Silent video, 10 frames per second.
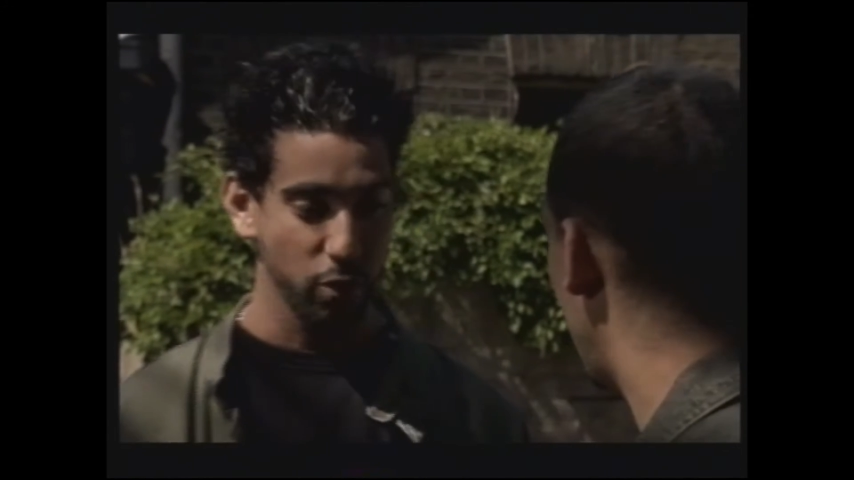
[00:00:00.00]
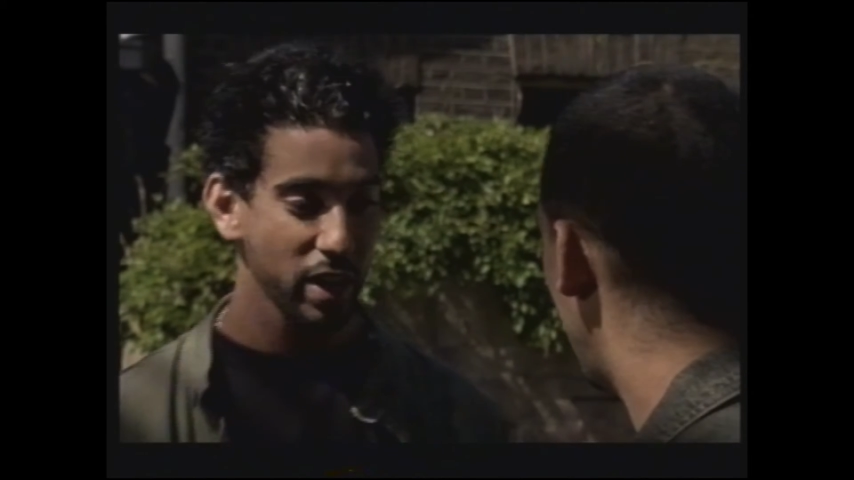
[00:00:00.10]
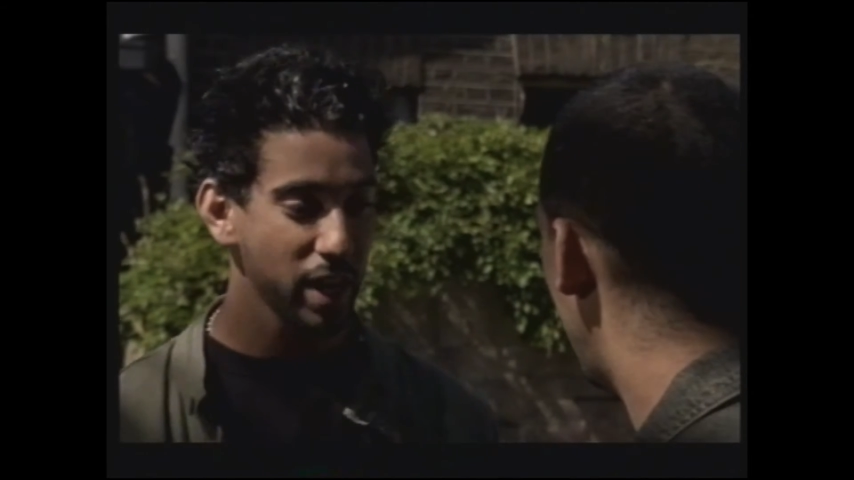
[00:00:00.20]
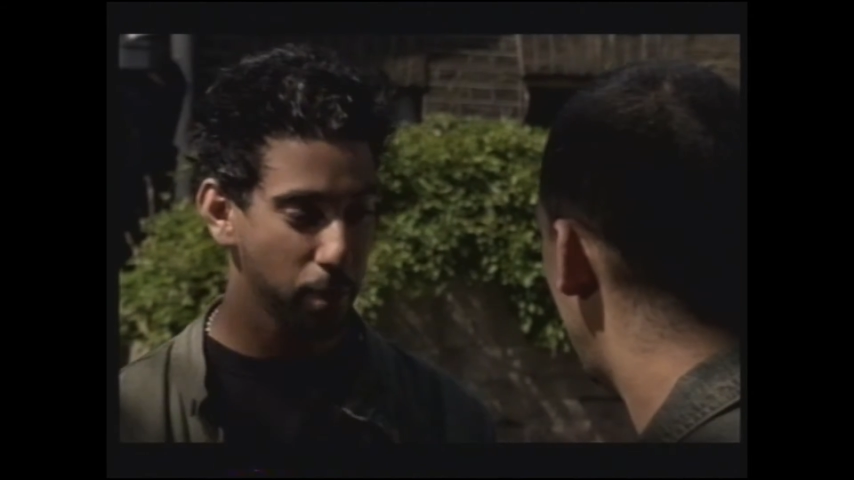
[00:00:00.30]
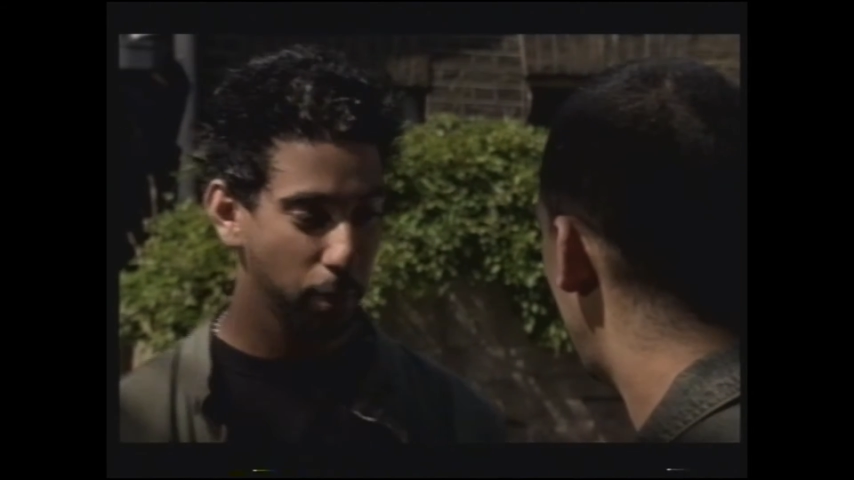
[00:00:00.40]

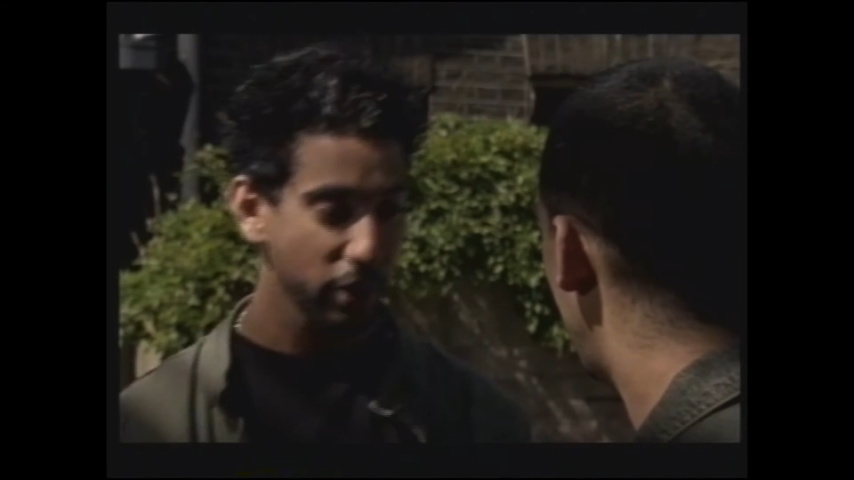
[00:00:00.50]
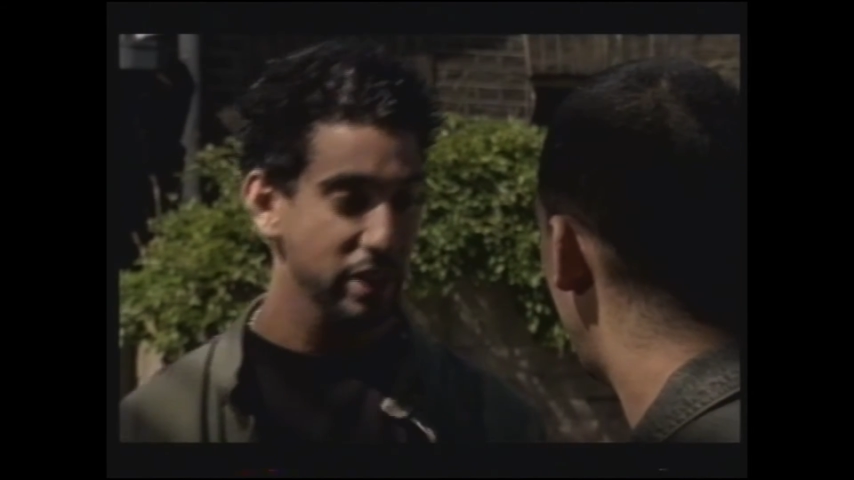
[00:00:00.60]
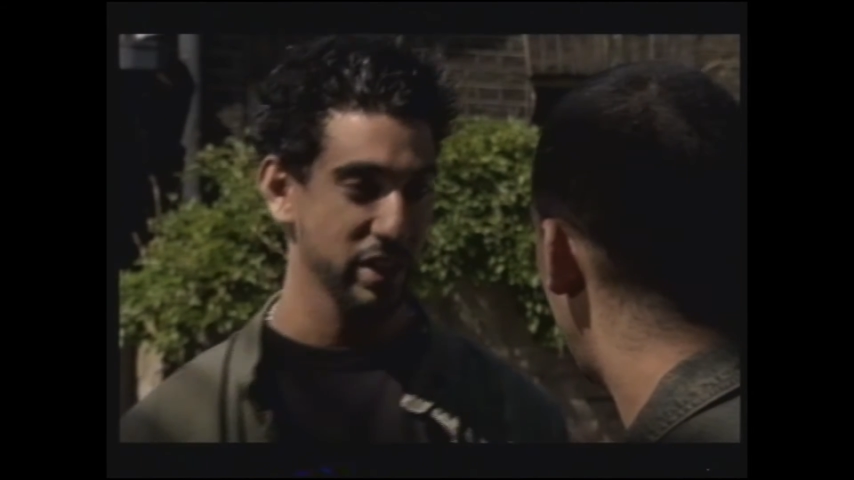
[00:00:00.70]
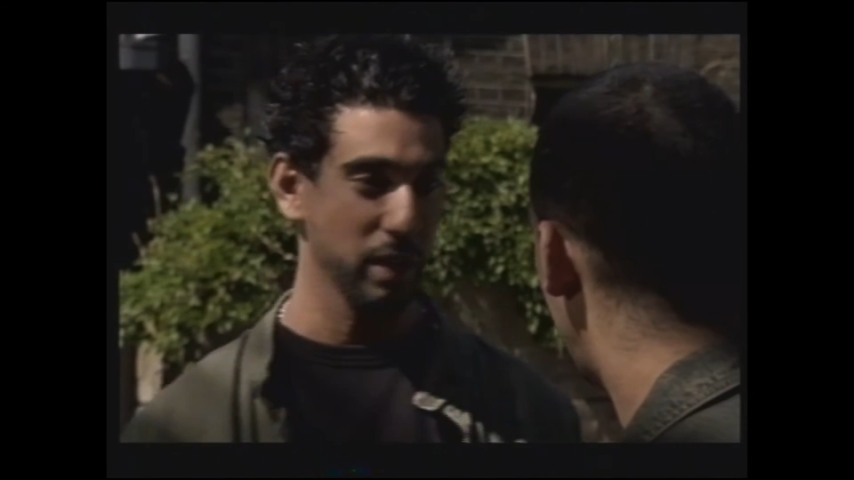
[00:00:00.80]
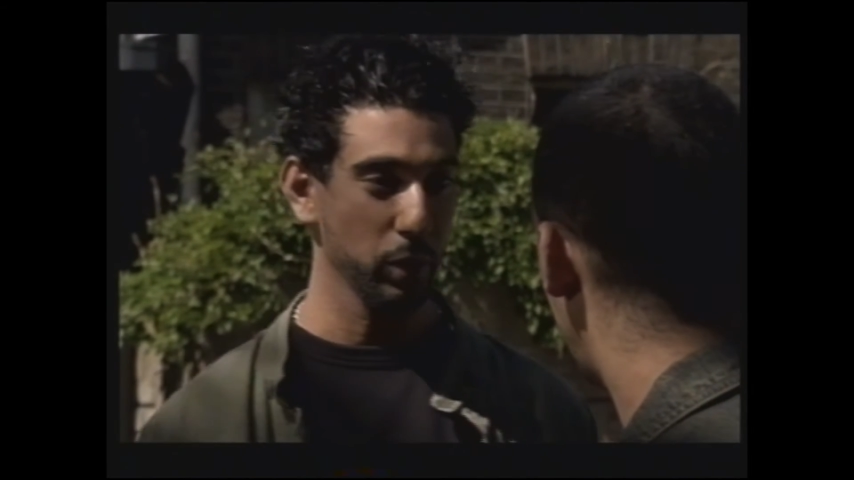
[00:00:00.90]
really
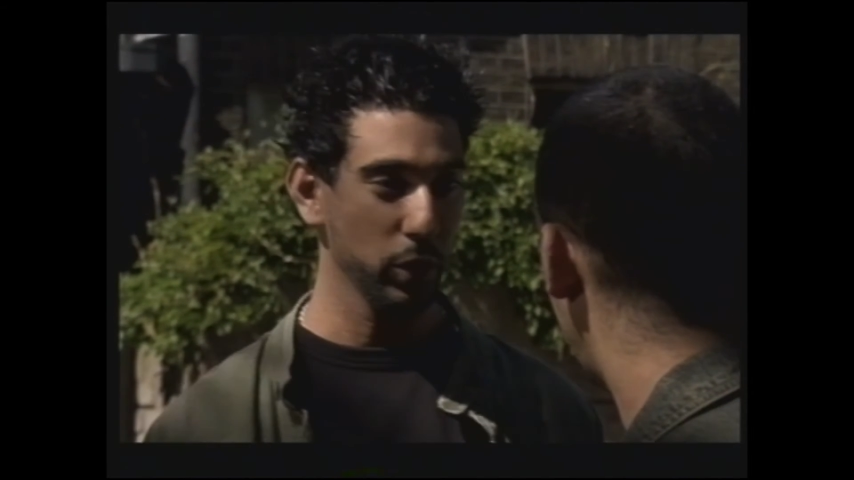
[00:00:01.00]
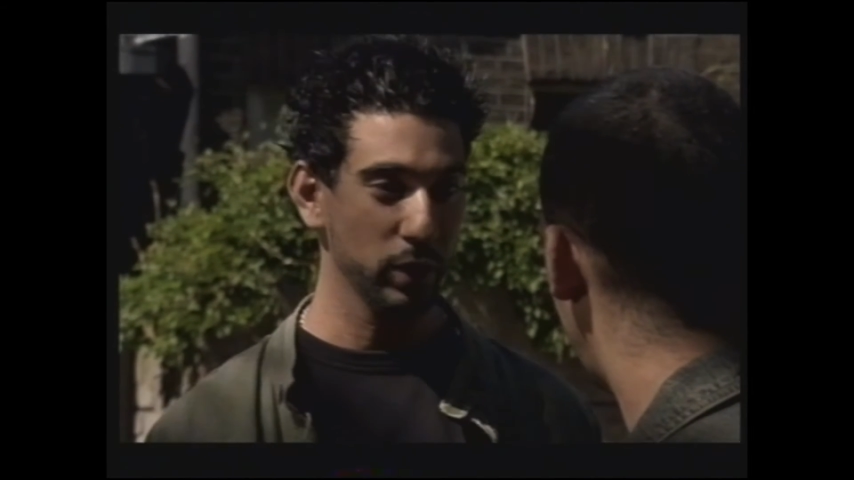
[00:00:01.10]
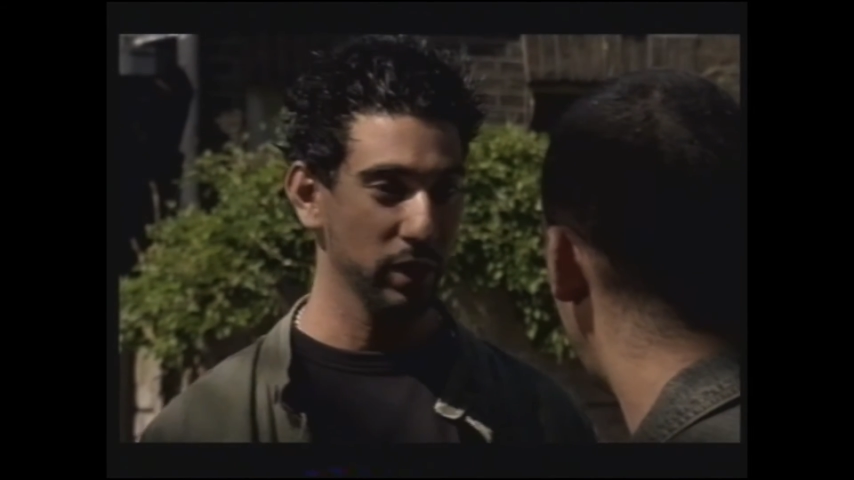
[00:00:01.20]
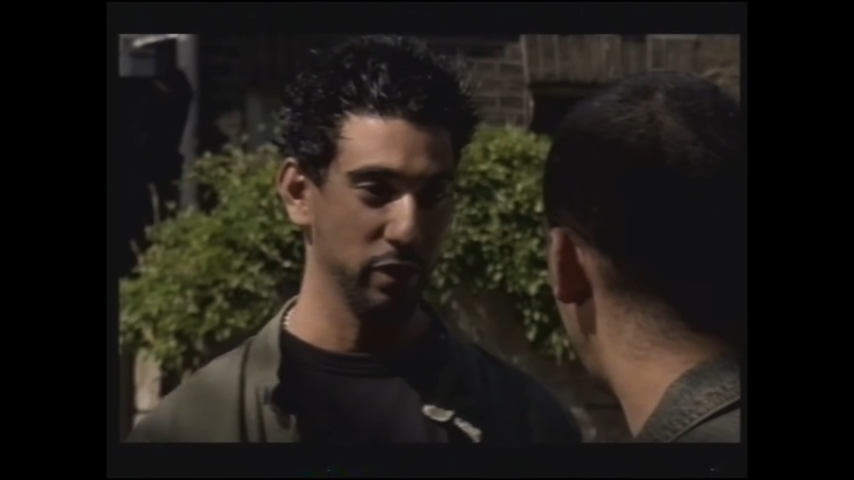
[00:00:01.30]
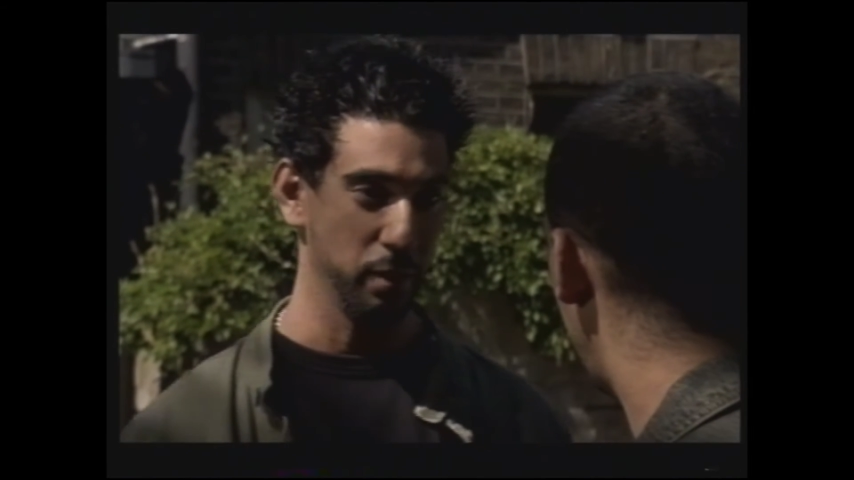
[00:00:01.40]
appreciate what you
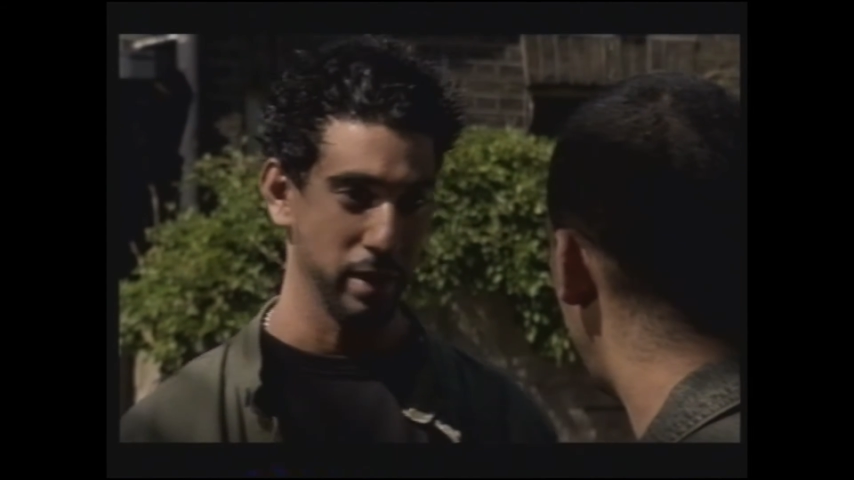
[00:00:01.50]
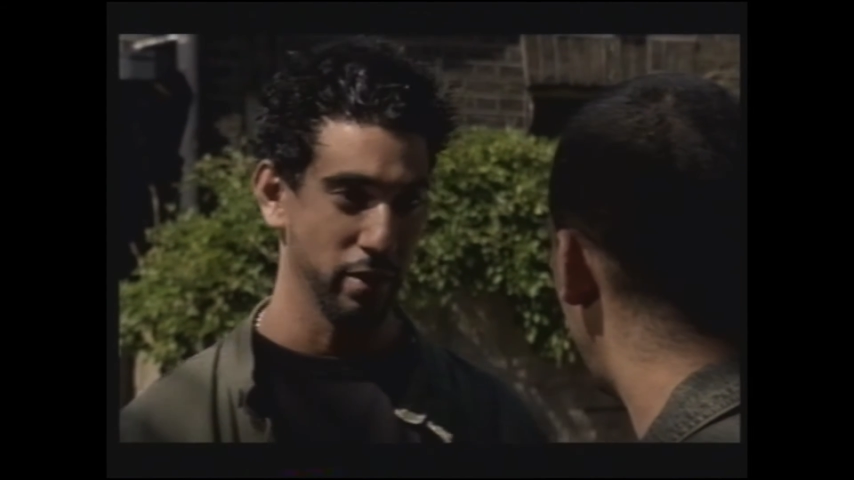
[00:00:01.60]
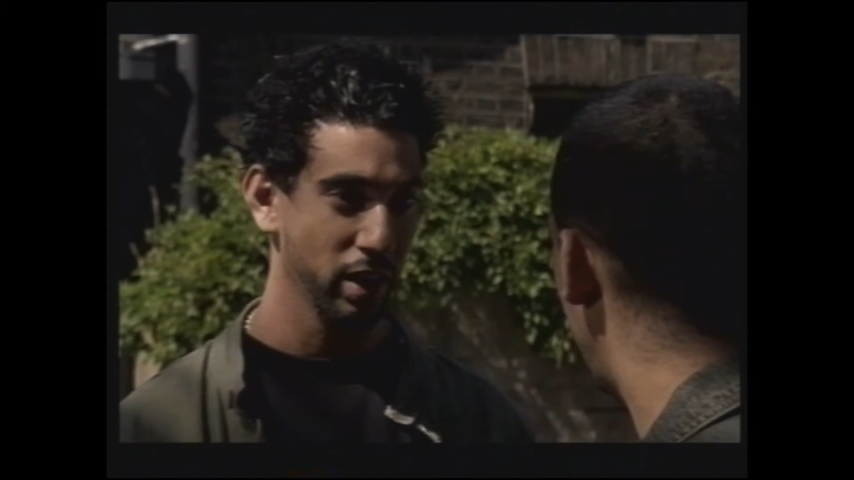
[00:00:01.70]
did for me,